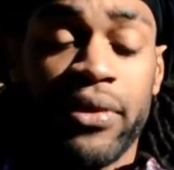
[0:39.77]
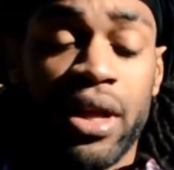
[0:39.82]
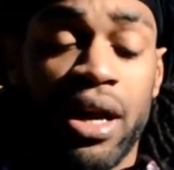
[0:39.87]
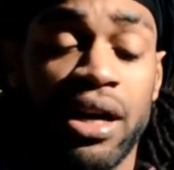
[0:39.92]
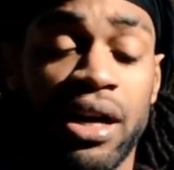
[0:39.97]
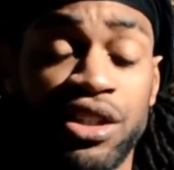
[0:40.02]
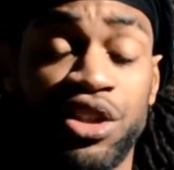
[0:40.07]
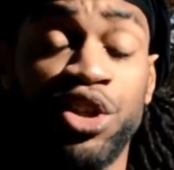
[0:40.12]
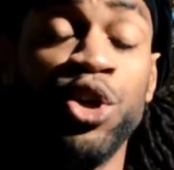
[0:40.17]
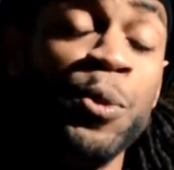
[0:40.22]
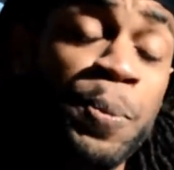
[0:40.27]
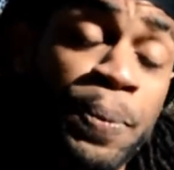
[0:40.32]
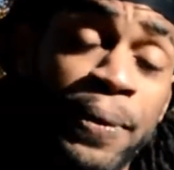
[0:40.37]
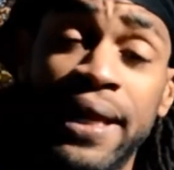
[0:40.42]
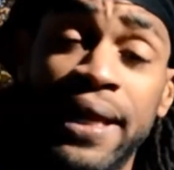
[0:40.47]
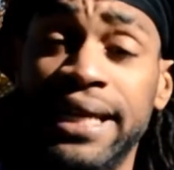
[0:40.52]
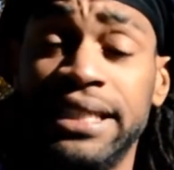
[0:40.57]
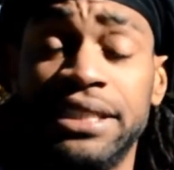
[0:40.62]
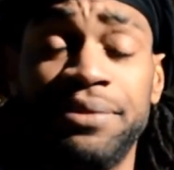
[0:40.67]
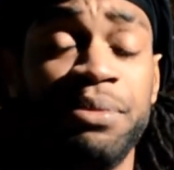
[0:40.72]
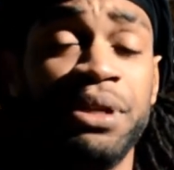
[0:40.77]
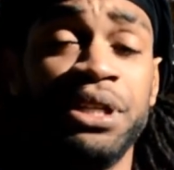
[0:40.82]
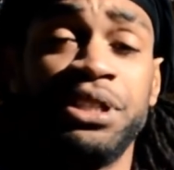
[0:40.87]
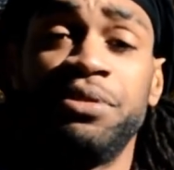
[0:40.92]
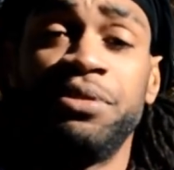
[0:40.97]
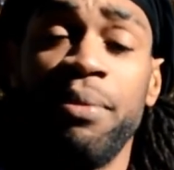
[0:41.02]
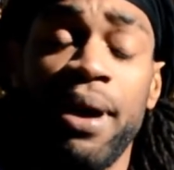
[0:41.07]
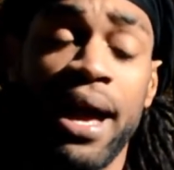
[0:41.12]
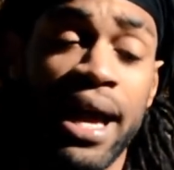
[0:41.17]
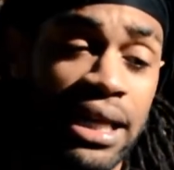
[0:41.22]
a duplex
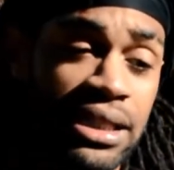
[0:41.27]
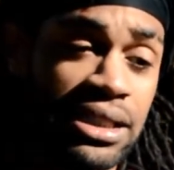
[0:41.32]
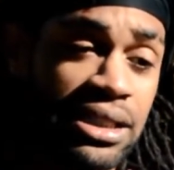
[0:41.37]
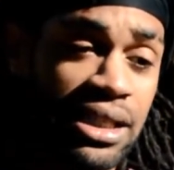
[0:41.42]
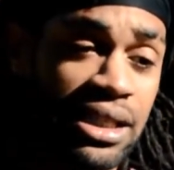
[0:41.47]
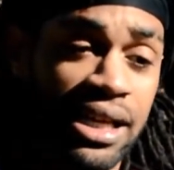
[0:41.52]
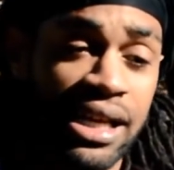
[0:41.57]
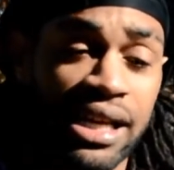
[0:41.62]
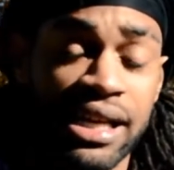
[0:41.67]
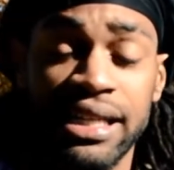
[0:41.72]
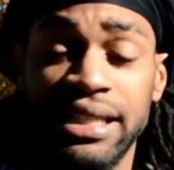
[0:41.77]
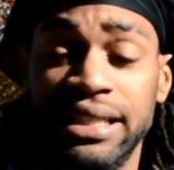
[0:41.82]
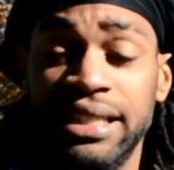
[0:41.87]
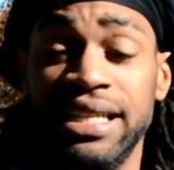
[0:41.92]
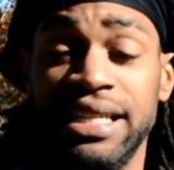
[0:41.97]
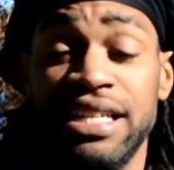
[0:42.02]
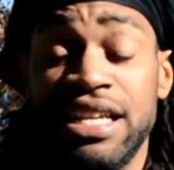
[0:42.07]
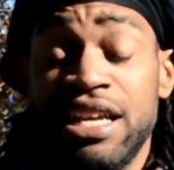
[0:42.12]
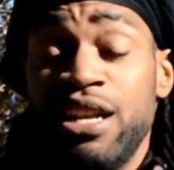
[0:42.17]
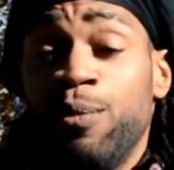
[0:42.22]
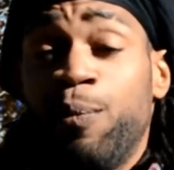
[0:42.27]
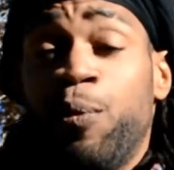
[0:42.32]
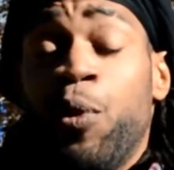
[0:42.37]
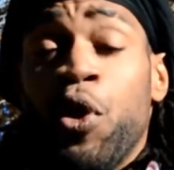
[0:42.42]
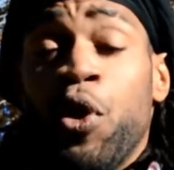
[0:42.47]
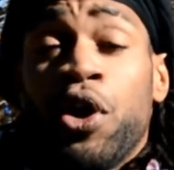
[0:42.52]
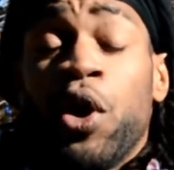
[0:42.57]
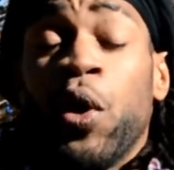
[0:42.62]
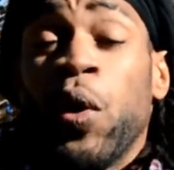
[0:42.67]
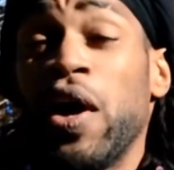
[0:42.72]
mismatch eh, it, did a
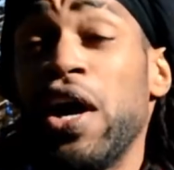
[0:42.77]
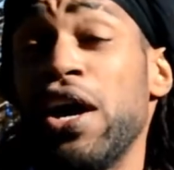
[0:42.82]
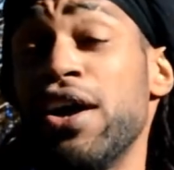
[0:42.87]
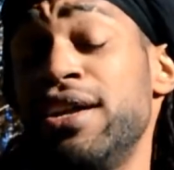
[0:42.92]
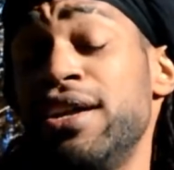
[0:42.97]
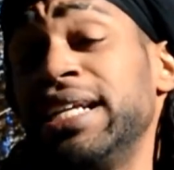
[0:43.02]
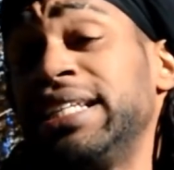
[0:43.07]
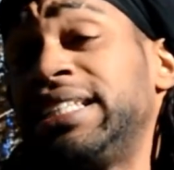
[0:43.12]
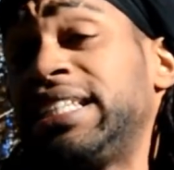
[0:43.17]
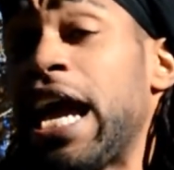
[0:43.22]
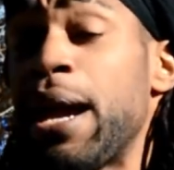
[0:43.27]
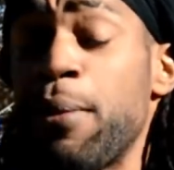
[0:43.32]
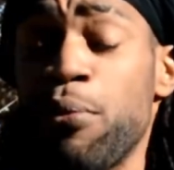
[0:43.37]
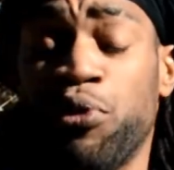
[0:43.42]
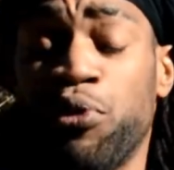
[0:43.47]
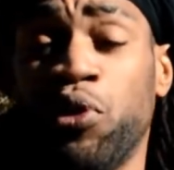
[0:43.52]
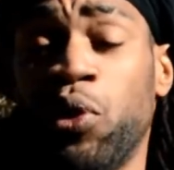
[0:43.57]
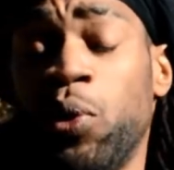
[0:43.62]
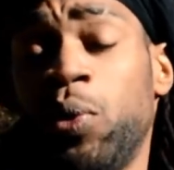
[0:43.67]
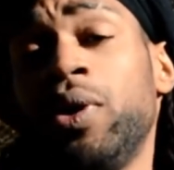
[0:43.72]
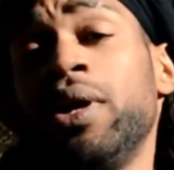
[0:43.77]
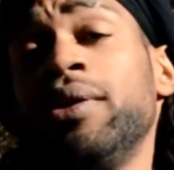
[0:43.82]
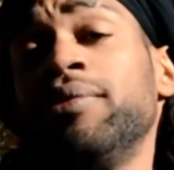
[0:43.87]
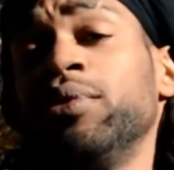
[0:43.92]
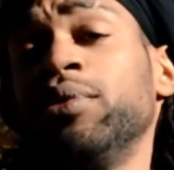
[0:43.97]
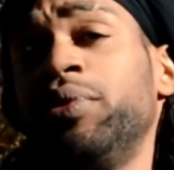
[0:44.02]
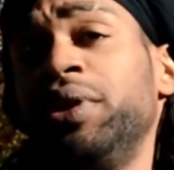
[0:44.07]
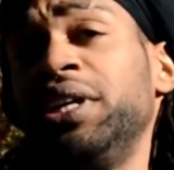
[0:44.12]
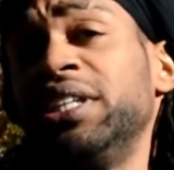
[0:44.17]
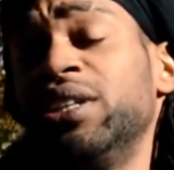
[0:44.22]
port go error disabled for whatever
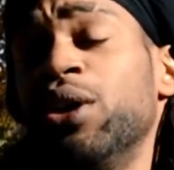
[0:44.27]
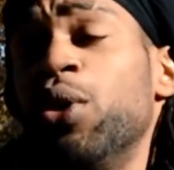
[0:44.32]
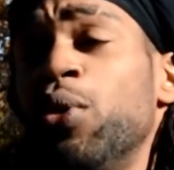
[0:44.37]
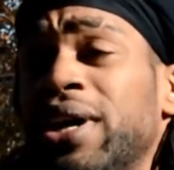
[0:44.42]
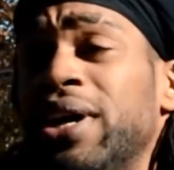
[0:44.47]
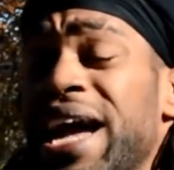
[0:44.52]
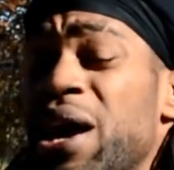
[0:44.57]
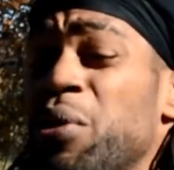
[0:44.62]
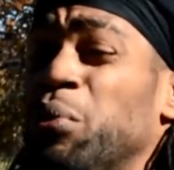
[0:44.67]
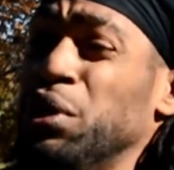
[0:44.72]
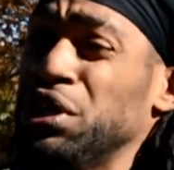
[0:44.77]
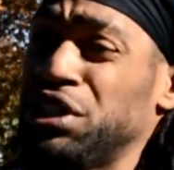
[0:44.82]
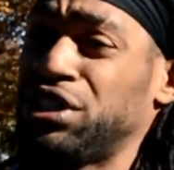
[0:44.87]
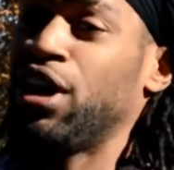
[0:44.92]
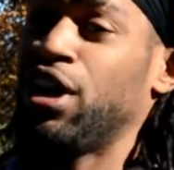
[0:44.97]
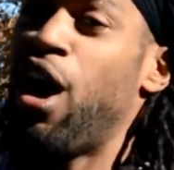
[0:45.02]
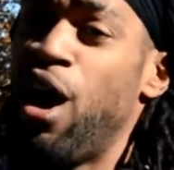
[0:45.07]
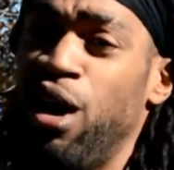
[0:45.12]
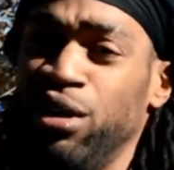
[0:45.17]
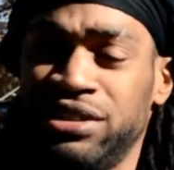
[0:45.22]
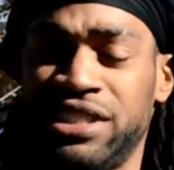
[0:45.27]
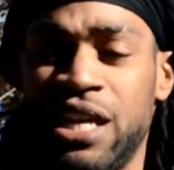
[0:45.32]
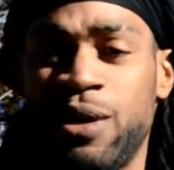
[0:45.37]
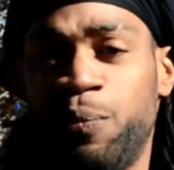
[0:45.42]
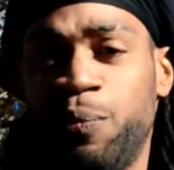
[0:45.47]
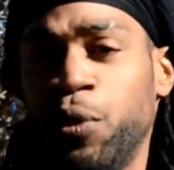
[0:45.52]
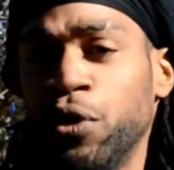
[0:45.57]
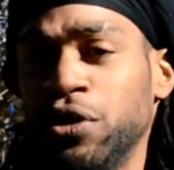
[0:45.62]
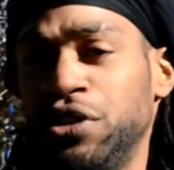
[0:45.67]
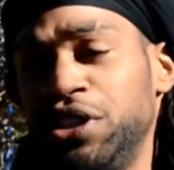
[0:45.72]
reason okay what caused that
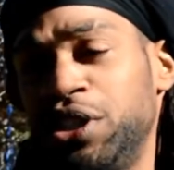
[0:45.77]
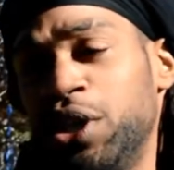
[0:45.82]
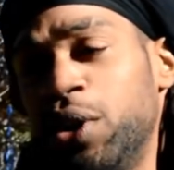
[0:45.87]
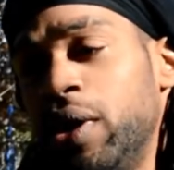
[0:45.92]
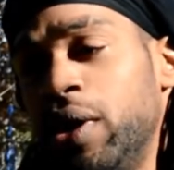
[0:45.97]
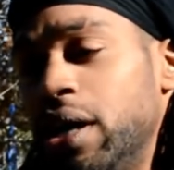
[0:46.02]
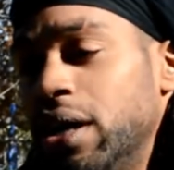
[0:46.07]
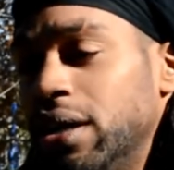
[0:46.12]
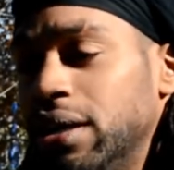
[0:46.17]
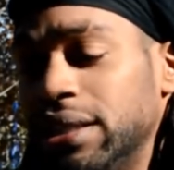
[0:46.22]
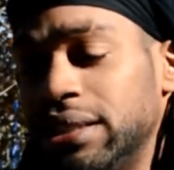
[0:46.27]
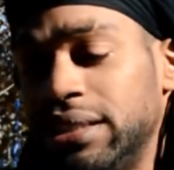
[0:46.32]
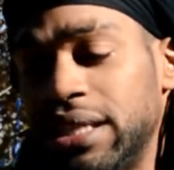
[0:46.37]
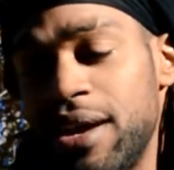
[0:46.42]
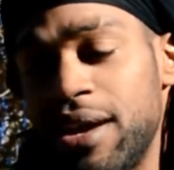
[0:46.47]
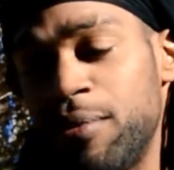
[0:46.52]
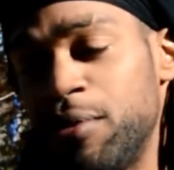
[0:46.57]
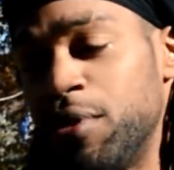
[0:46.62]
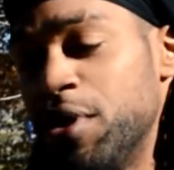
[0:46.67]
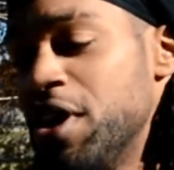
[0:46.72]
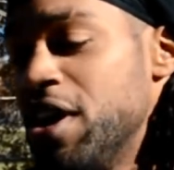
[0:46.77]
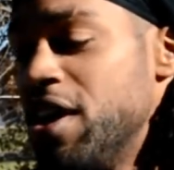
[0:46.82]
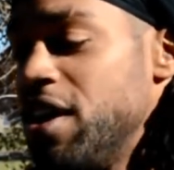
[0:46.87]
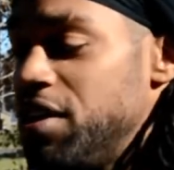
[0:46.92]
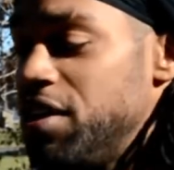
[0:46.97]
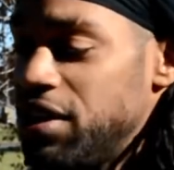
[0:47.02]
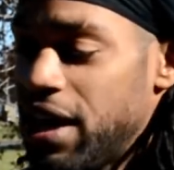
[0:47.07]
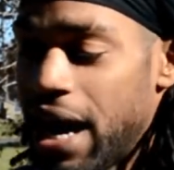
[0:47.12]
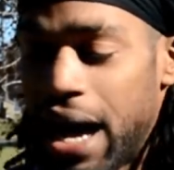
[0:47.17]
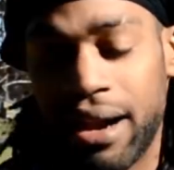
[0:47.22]
port to go error disabled
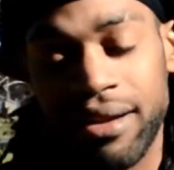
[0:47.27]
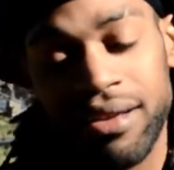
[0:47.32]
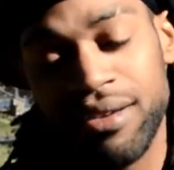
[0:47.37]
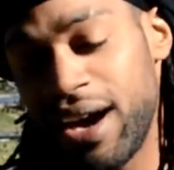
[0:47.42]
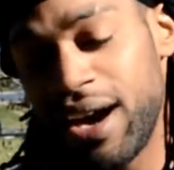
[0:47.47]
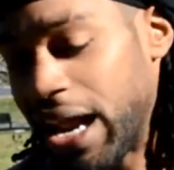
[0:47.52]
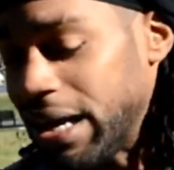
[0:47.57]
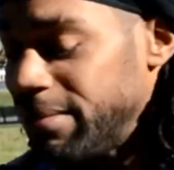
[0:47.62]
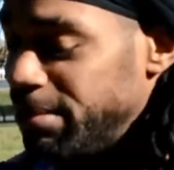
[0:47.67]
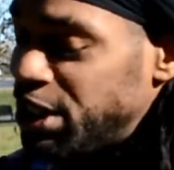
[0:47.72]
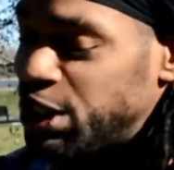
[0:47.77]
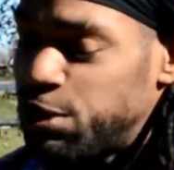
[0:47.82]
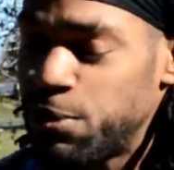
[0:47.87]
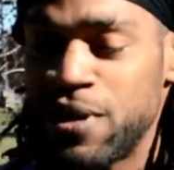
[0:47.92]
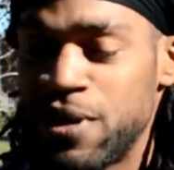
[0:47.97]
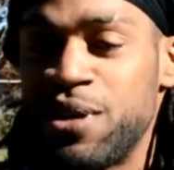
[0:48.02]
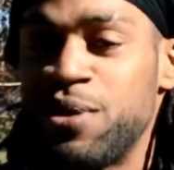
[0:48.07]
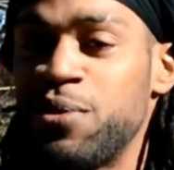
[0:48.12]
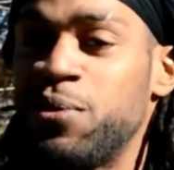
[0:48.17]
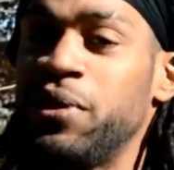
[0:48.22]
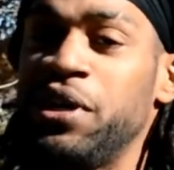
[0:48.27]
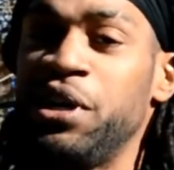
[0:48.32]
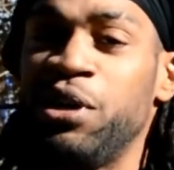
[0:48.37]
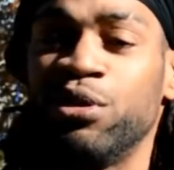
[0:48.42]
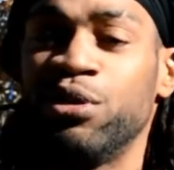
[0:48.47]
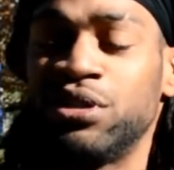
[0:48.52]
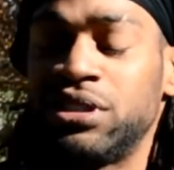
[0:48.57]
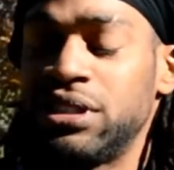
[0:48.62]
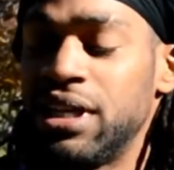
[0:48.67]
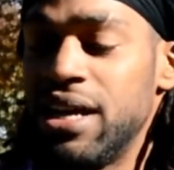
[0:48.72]
you gotta you gotta be spinning the
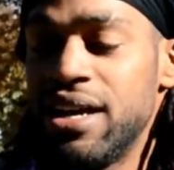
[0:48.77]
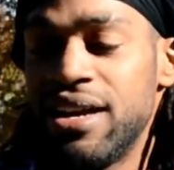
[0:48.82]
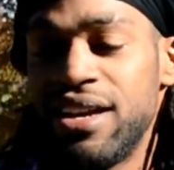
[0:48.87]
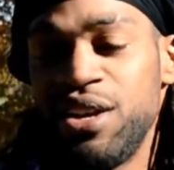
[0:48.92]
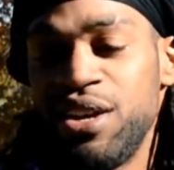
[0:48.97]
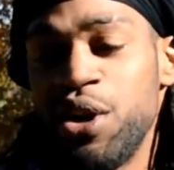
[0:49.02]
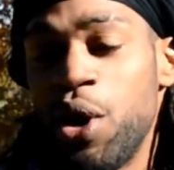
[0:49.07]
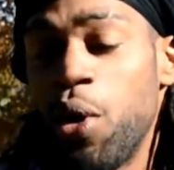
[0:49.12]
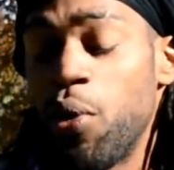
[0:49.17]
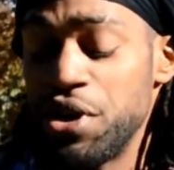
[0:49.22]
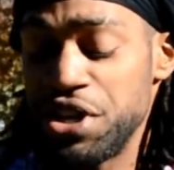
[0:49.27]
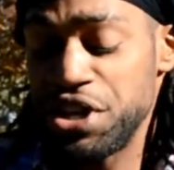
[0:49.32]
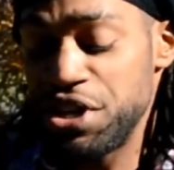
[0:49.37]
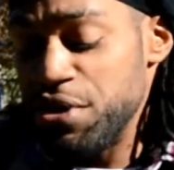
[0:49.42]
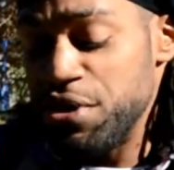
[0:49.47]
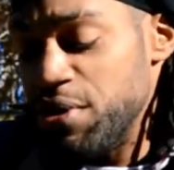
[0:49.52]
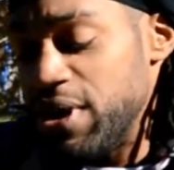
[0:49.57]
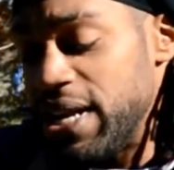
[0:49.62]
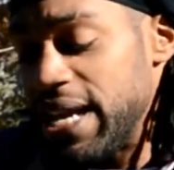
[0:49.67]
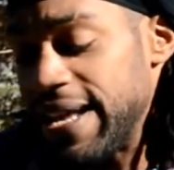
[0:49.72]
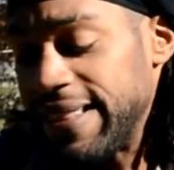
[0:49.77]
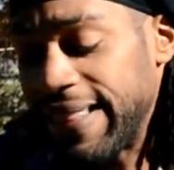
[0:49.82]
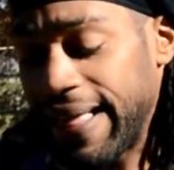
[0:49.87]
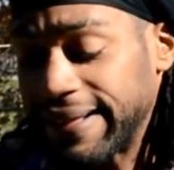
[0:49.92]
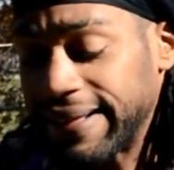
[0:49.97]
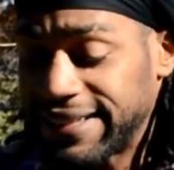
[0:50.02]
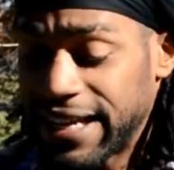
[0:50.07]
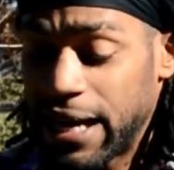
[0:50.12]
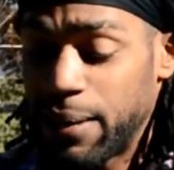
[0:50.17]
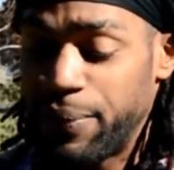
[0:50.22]
wheels you know and you need
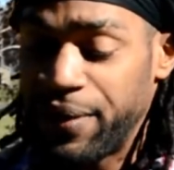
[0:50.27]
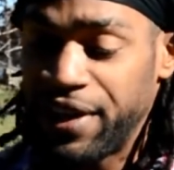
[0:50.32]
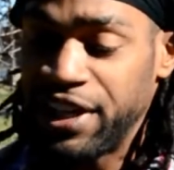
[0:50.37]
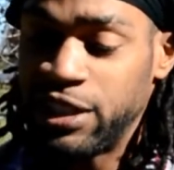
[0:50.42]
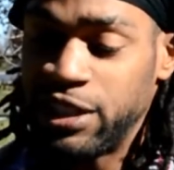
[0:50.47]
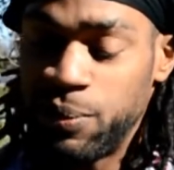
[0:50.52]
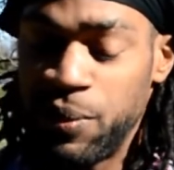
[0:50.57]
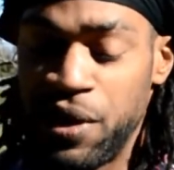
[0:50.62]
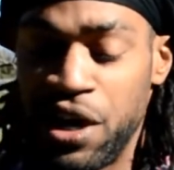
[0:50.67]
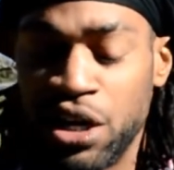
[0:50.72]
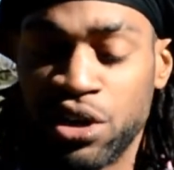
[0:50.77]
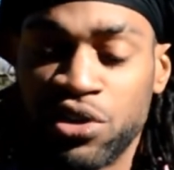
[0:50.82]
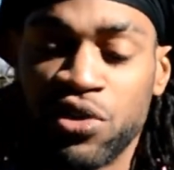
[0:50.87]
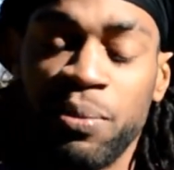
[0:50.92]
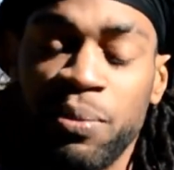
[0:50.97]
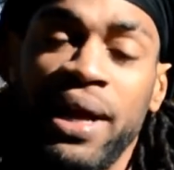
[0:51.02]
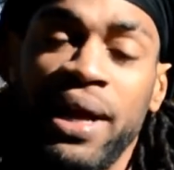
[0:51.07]
that type of experience from